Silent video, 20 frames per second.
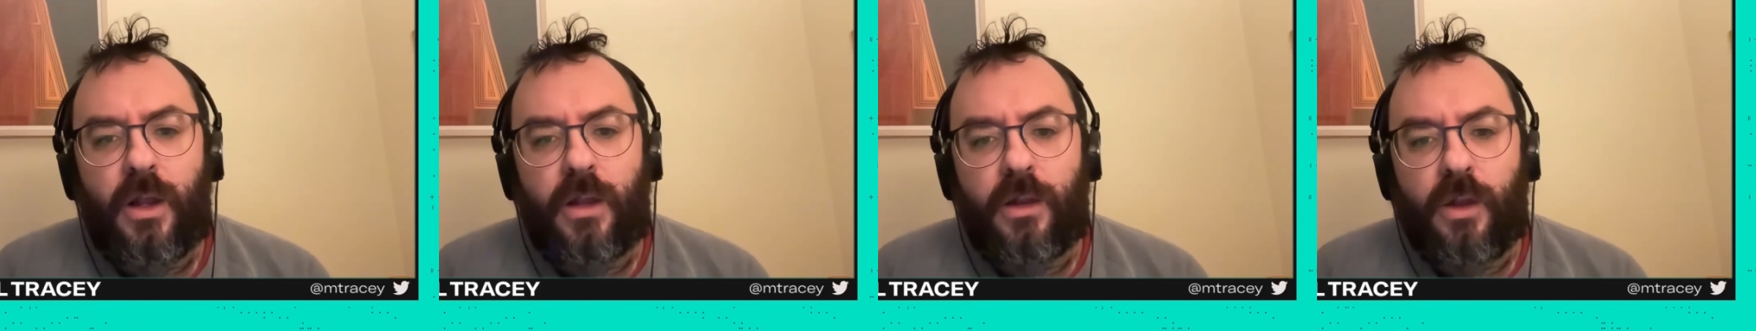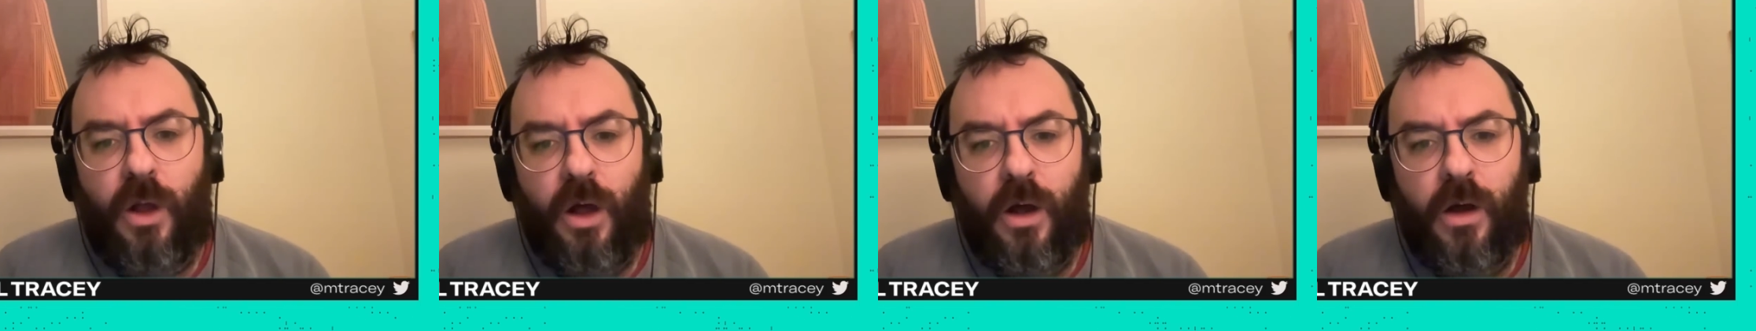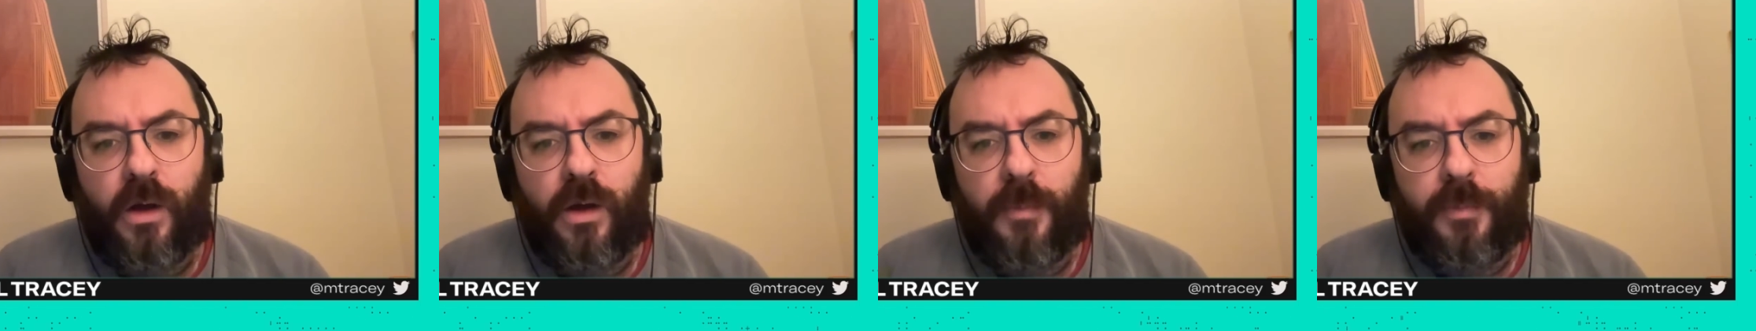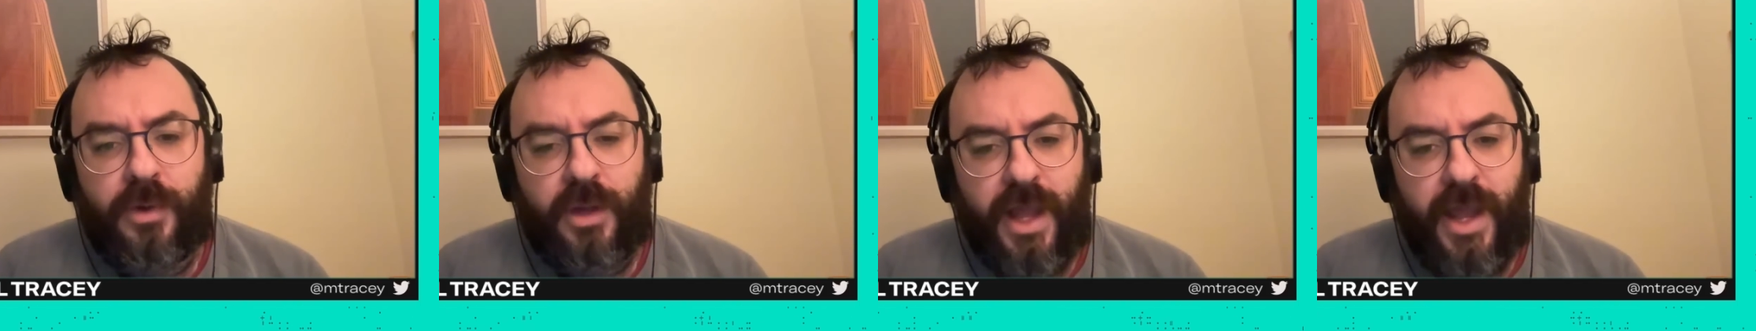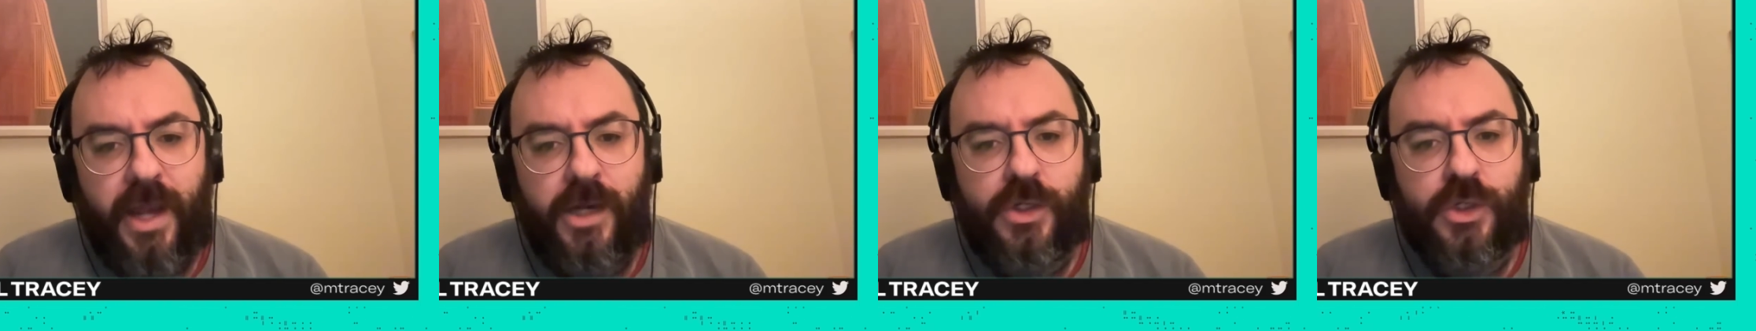long
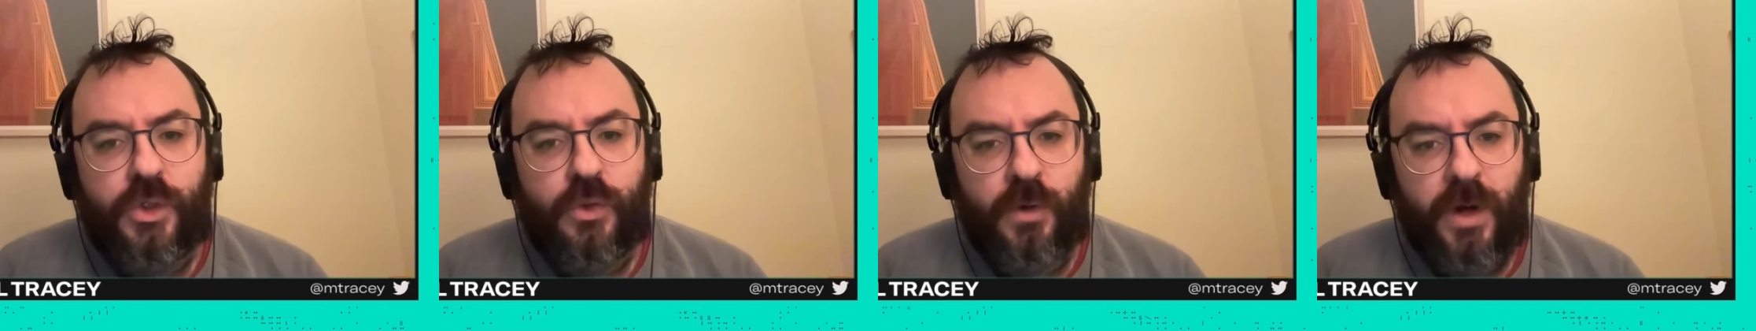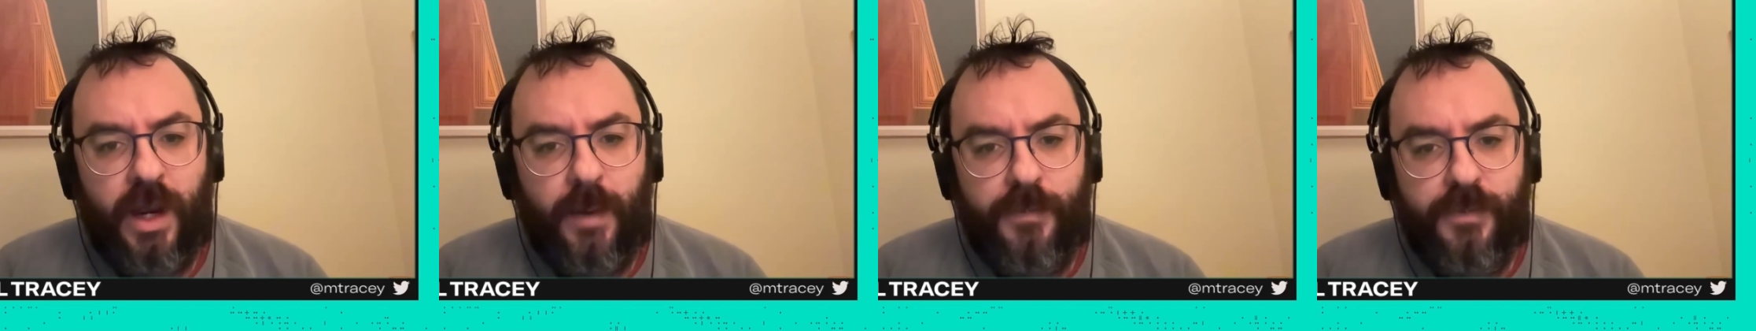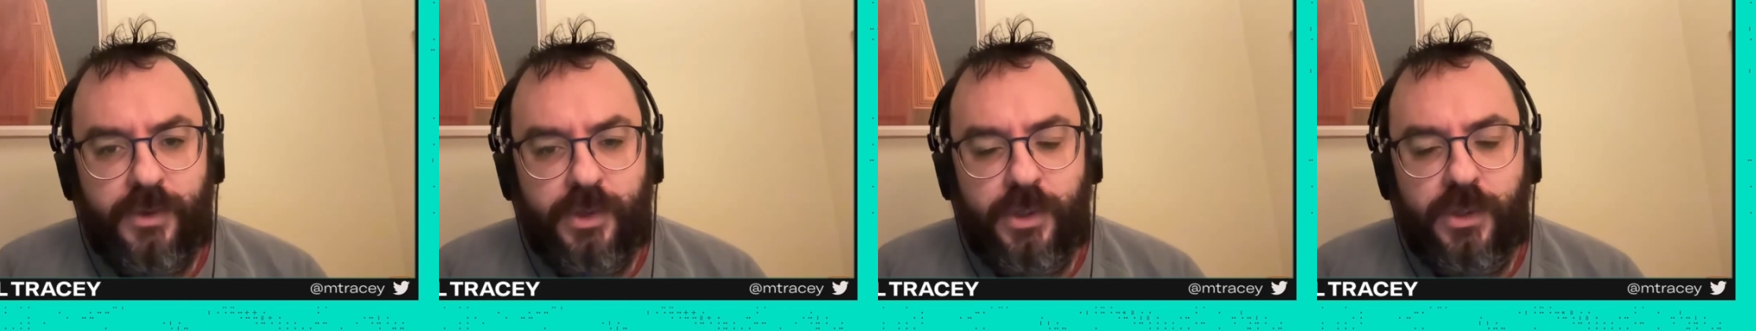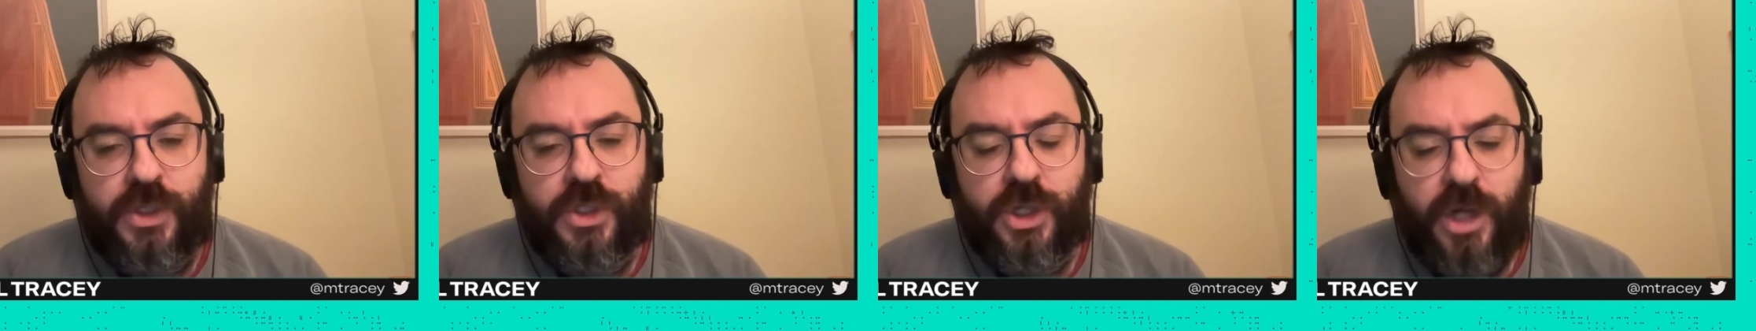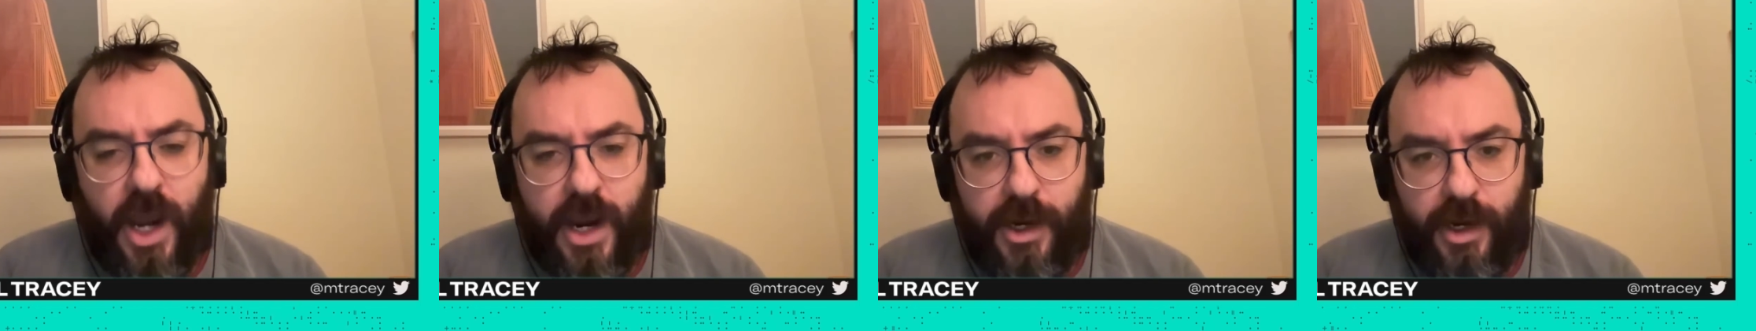planned trip to
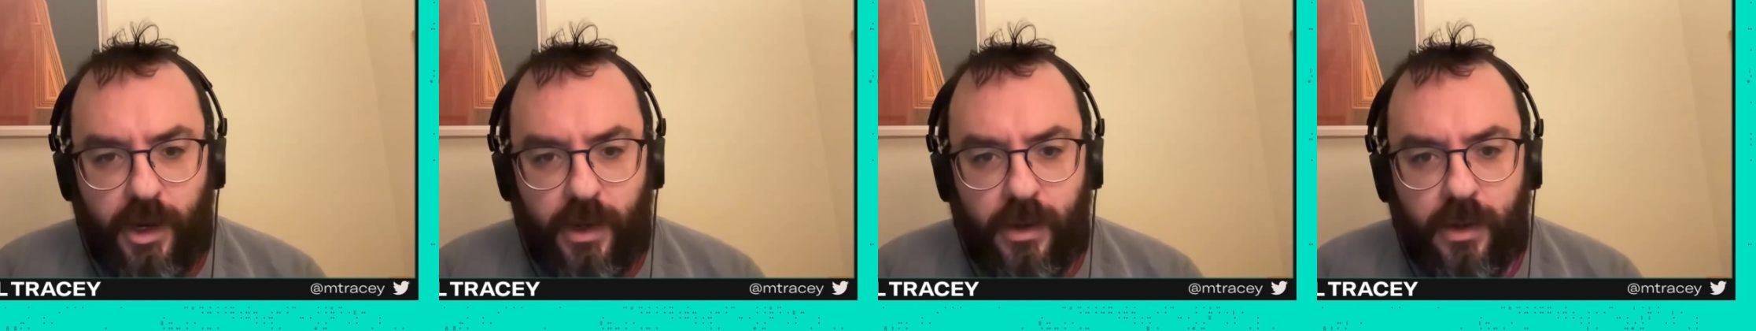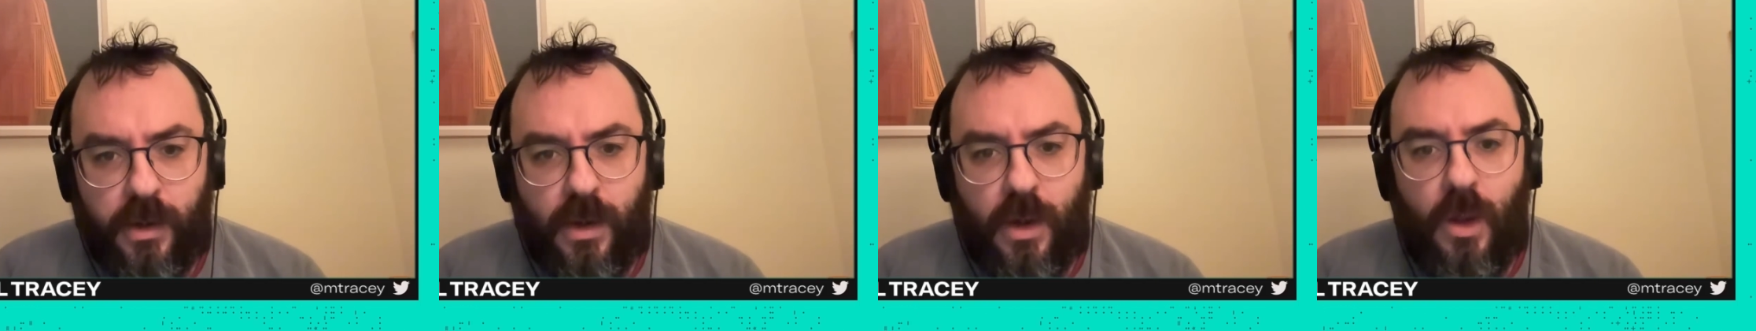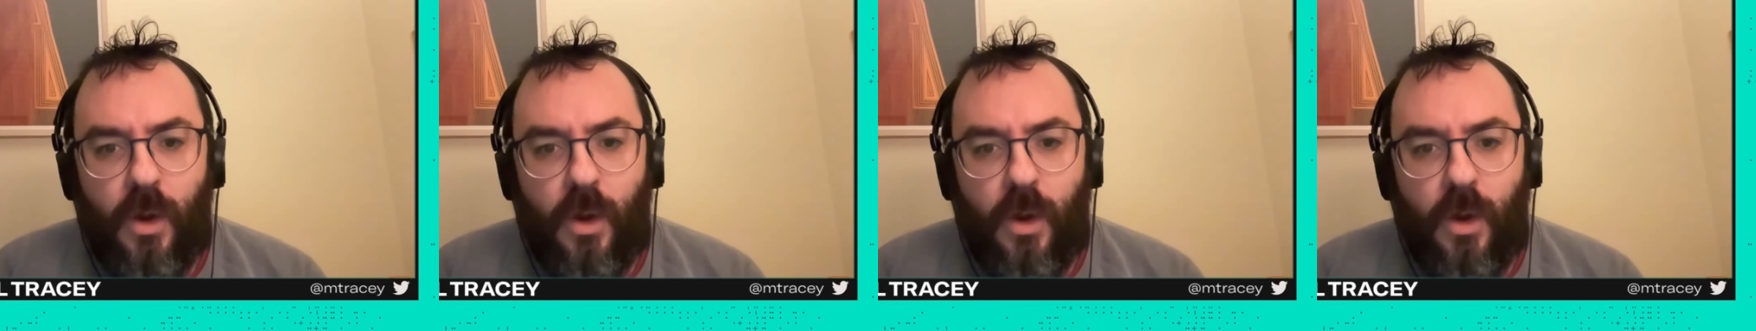China,